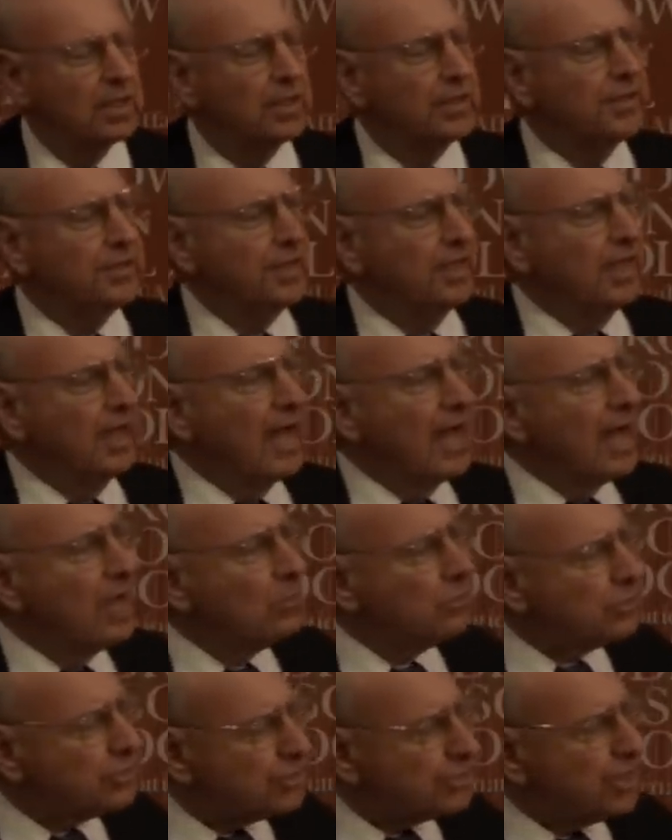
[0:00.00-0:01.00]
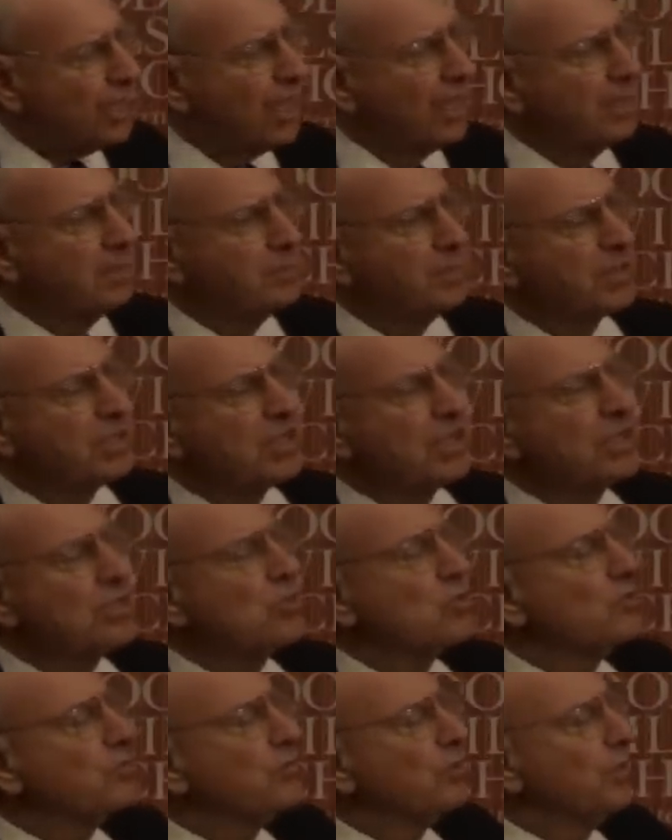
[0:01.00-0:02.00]
the outside
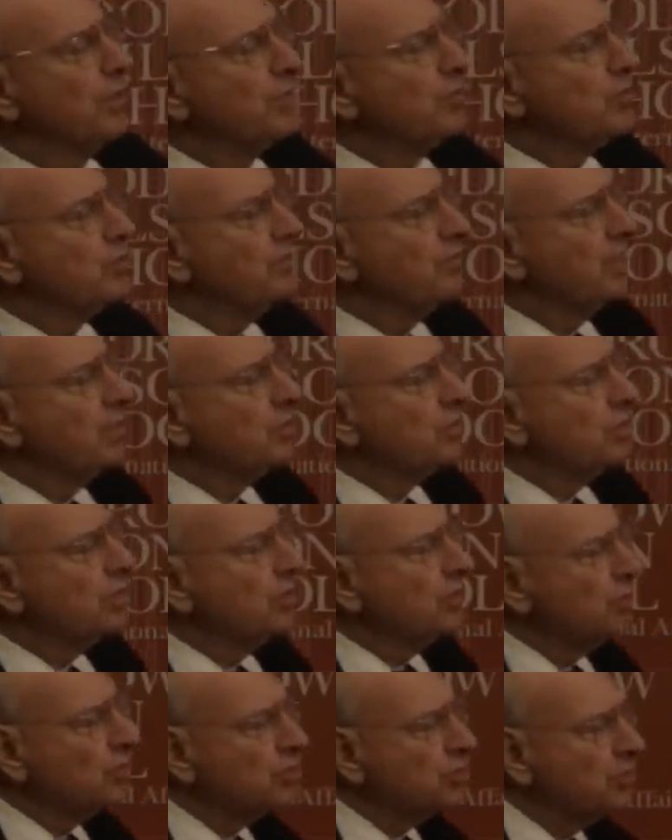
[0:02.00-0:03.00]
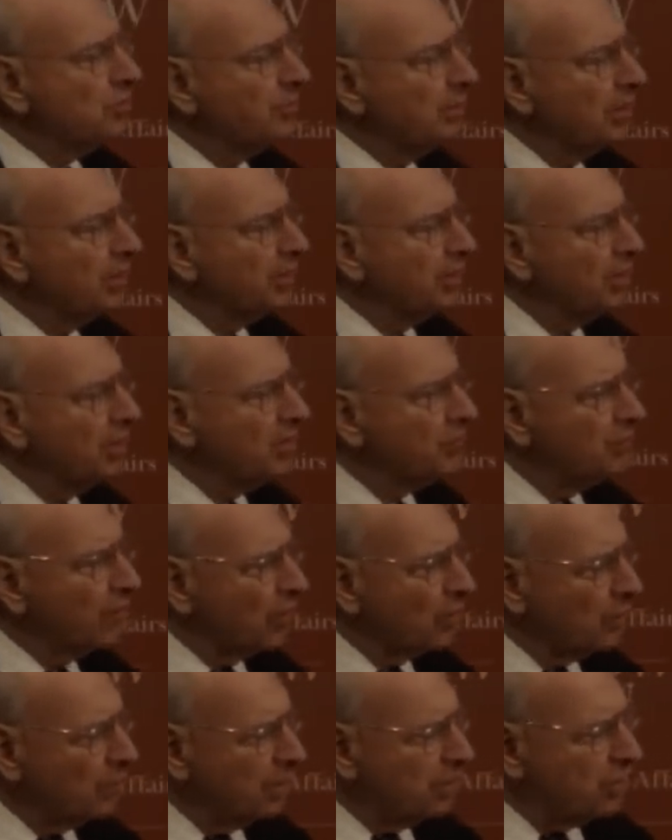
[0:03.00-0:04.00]
potential for intervention in the stability of
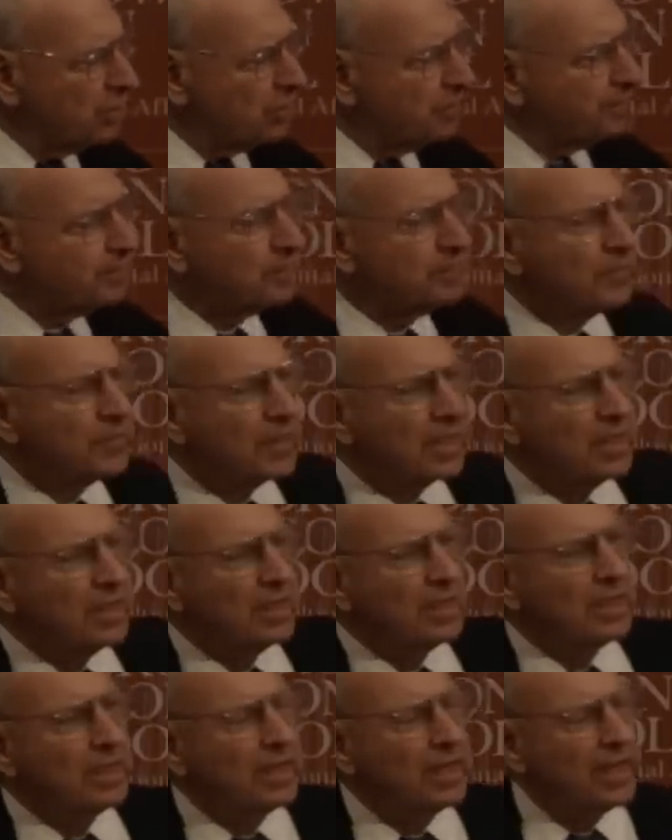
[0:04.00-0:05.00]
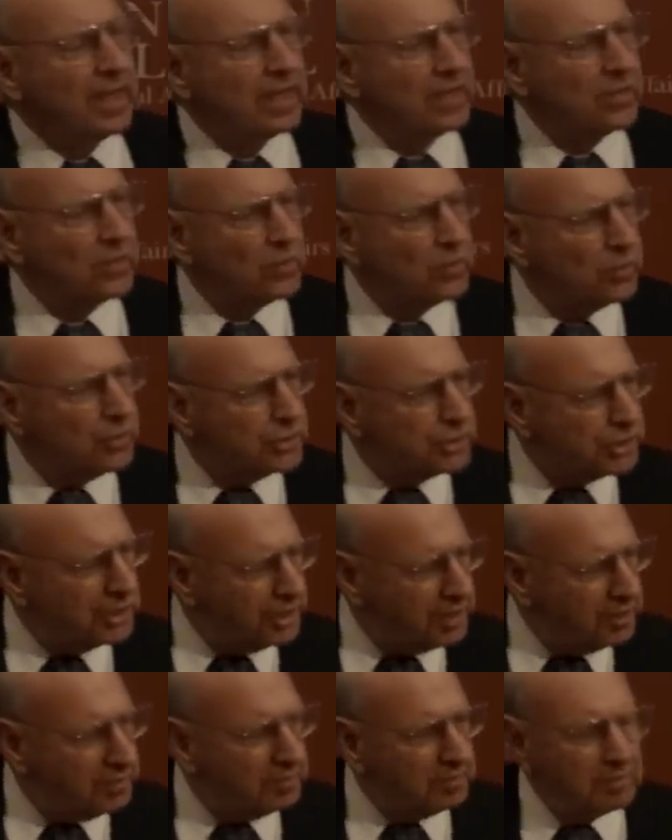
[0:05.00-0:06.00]
their region and their
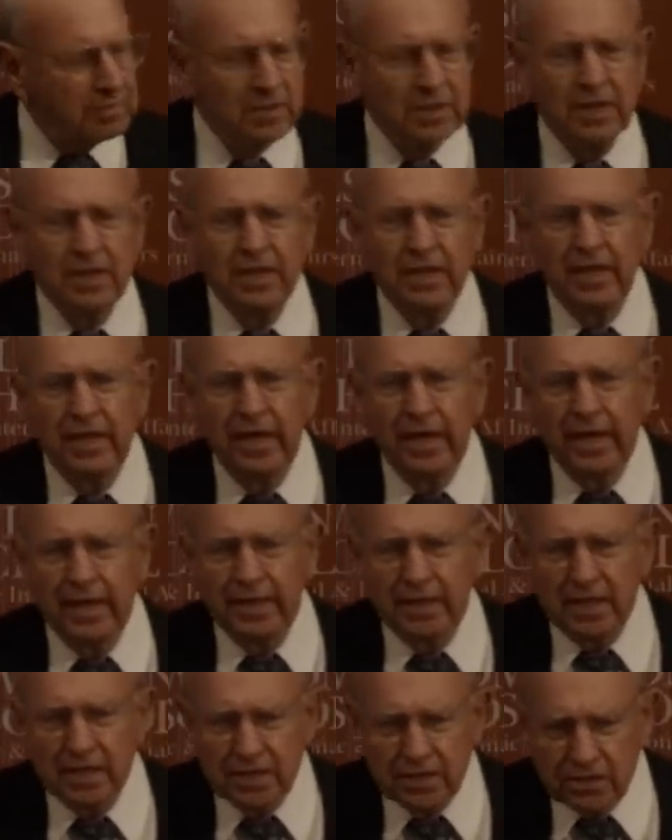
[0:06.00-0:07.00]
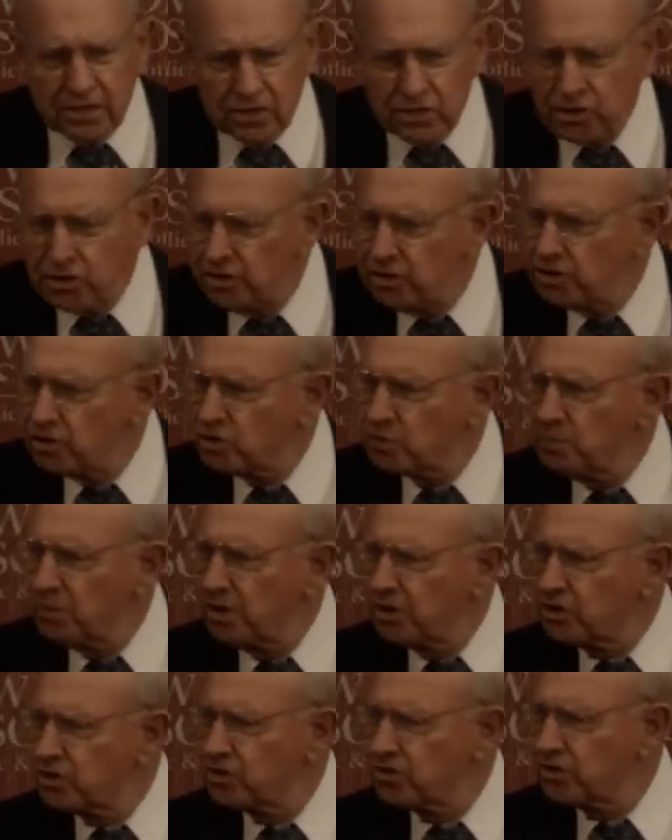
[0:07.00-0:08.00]
regime and conditions
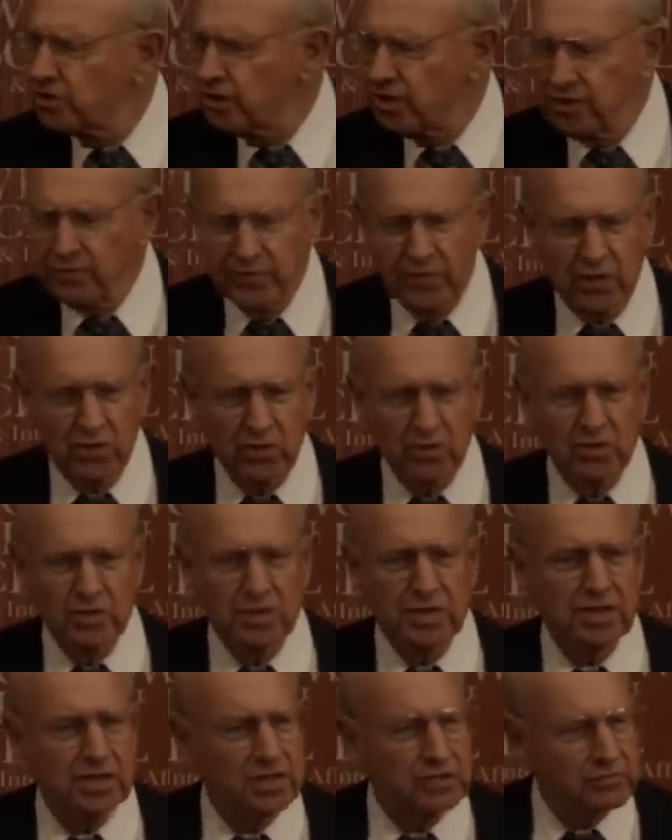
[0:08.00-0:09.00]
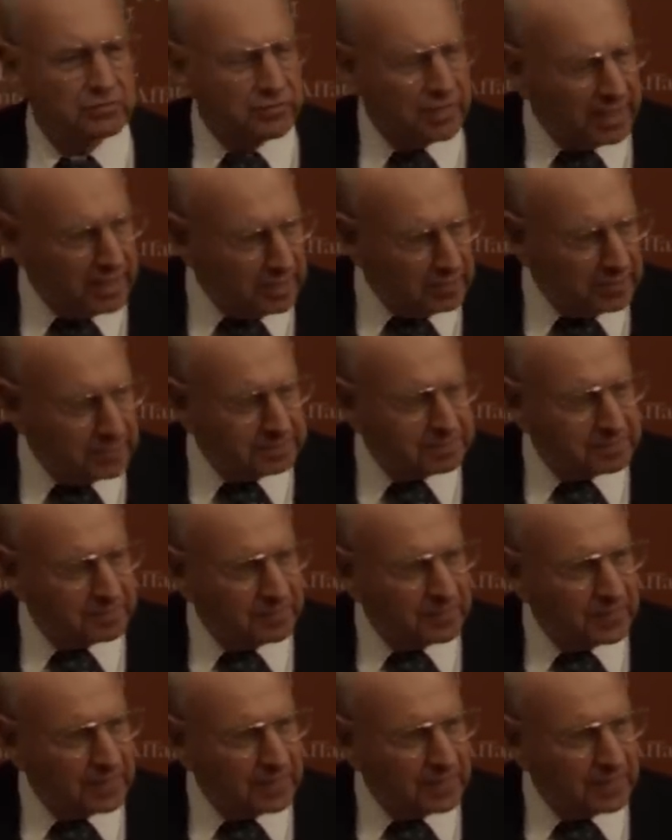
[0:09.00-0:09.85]
much of the current environment.